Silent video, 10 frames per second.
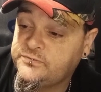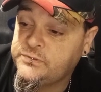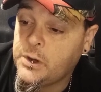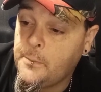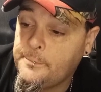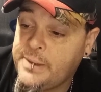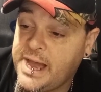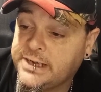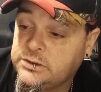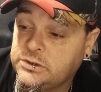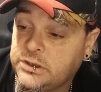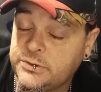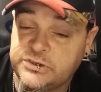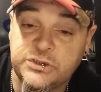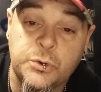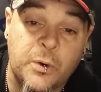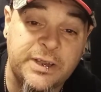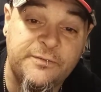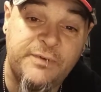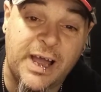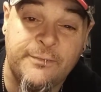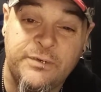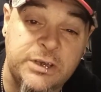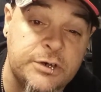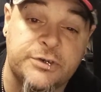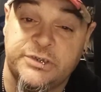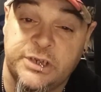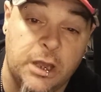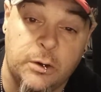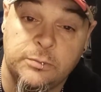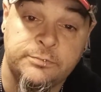going back close to 25 years ago,